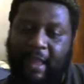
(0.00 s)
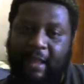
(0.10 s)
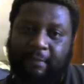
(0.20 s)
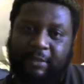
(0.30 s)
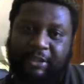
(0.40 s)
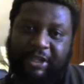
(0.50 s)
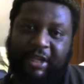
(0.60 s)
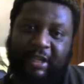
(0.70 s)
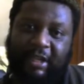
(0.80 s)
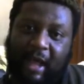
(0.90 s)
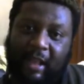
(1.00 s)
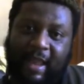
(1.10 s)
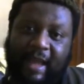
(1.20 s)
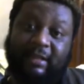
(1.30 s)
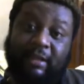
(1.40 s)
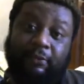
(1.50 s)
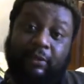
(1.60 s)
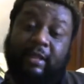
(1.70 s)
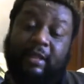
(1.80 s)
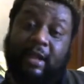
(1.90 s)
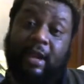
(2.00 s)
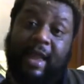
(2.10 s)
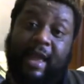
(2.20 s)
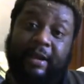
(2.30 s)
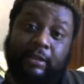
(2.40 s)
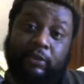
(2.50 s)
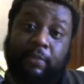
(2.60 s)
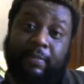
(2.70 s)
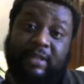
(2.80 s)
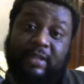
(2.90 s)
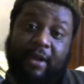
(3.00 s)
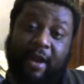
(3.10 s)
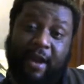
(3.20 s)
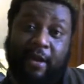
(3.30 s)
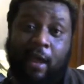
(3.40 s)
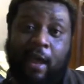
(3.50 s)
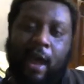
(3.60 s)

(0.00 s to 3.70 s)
Machined a lot differently than a lot of these drippers out here.